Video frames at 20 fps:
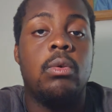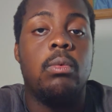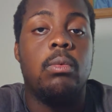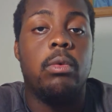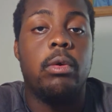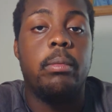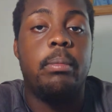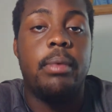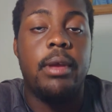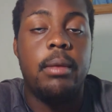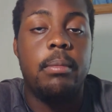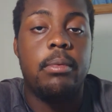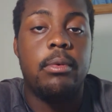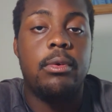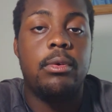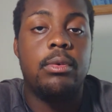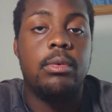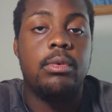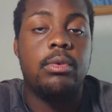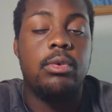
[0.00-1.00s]
were
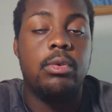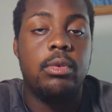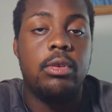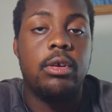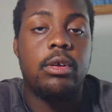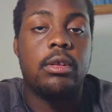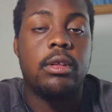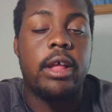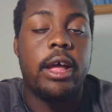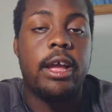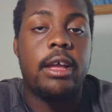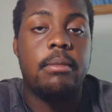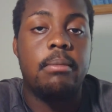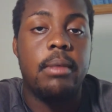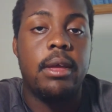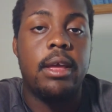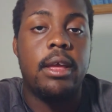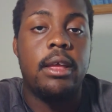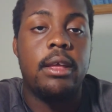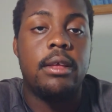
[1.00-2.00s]
people who looked like
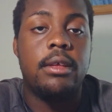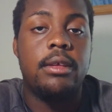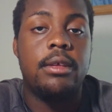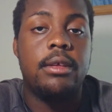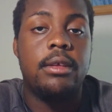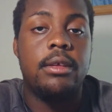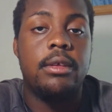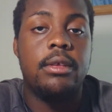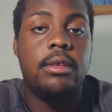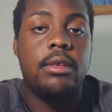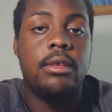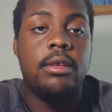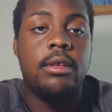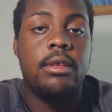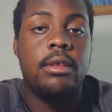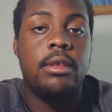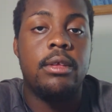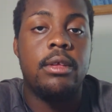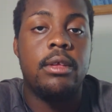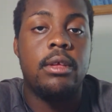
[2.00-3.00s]
me
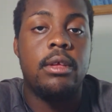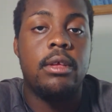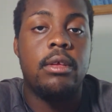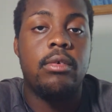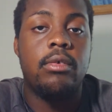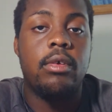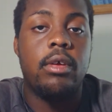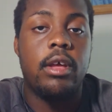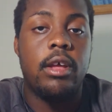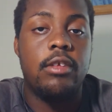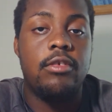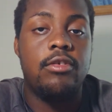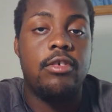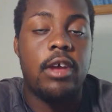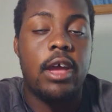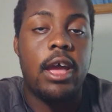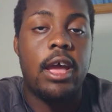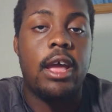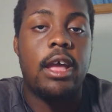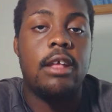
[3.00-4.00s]
in
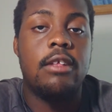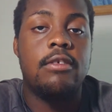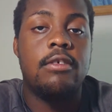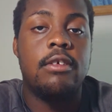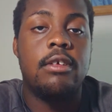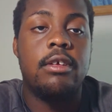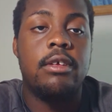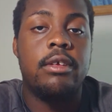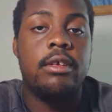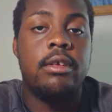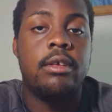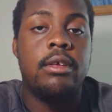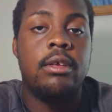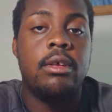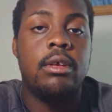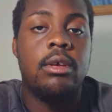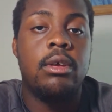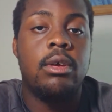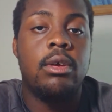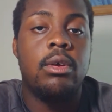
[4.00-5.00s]
chains,
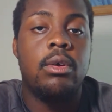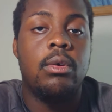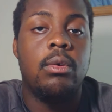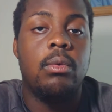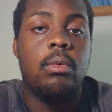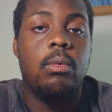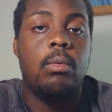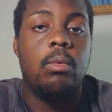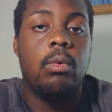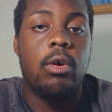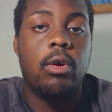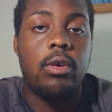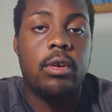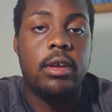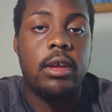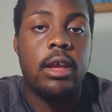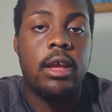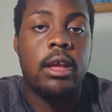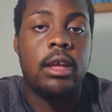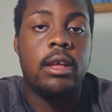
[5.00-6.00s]

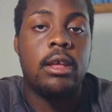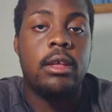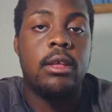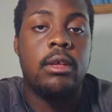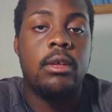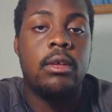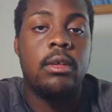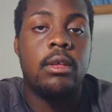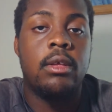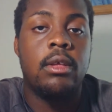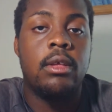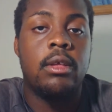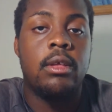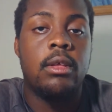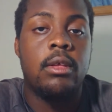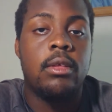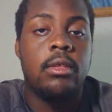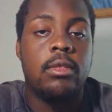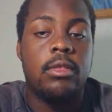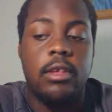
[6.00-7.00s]
working.
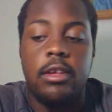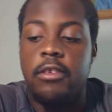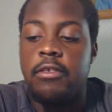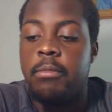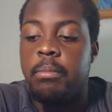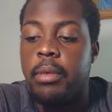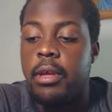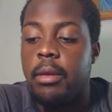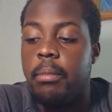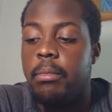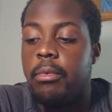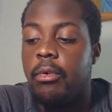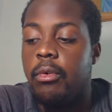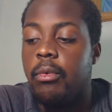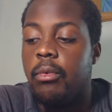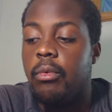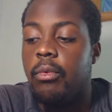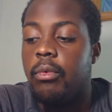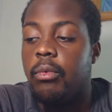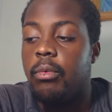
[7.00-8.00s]
These
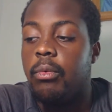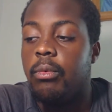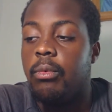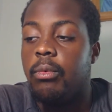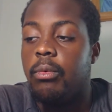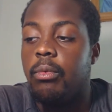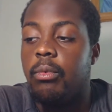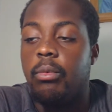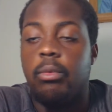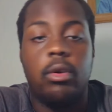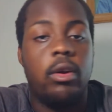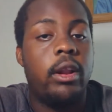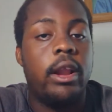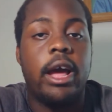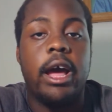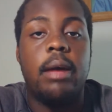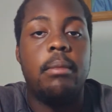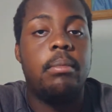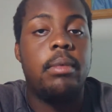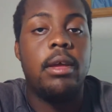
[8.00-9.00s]
people were
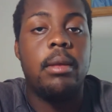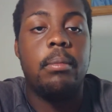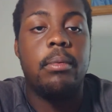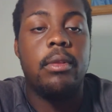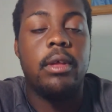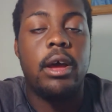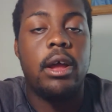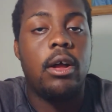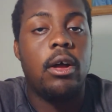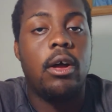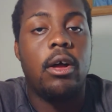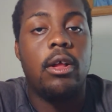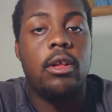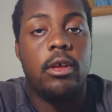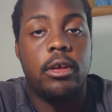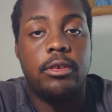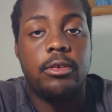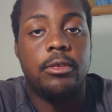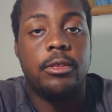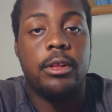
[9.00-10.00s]
not people at
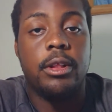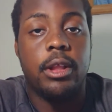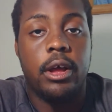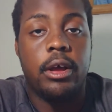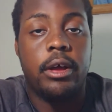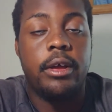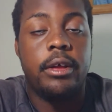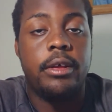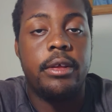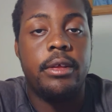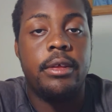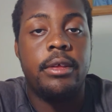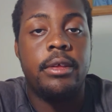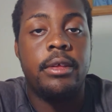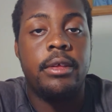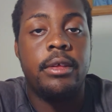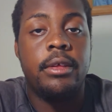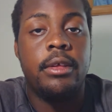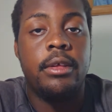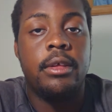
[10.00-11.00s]
all under the law.
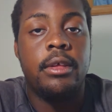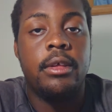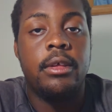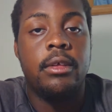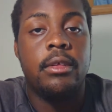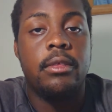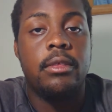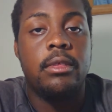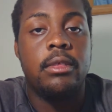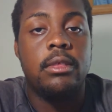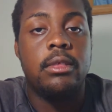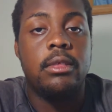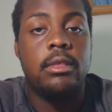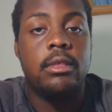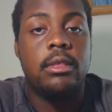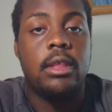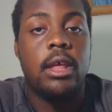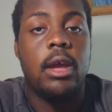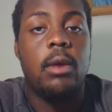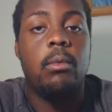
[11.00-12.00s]

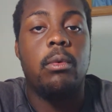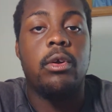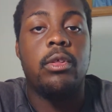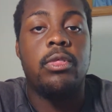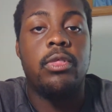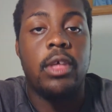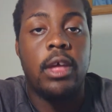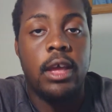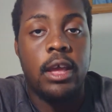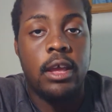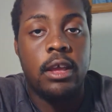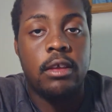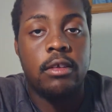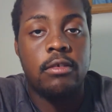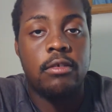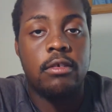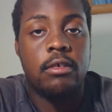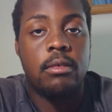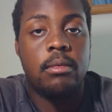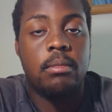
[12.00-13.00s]
They were
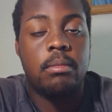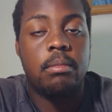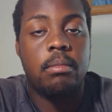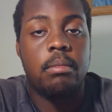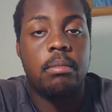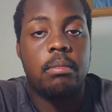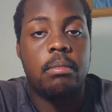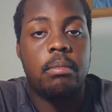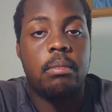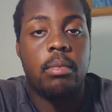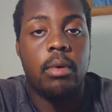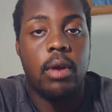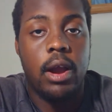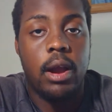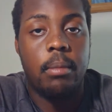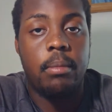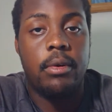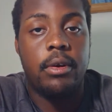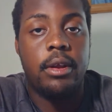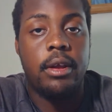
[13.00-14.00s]
things,
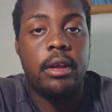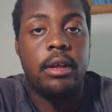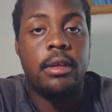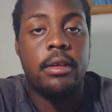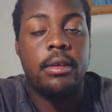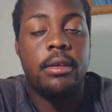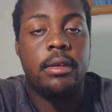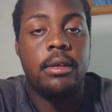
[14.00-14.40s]
property,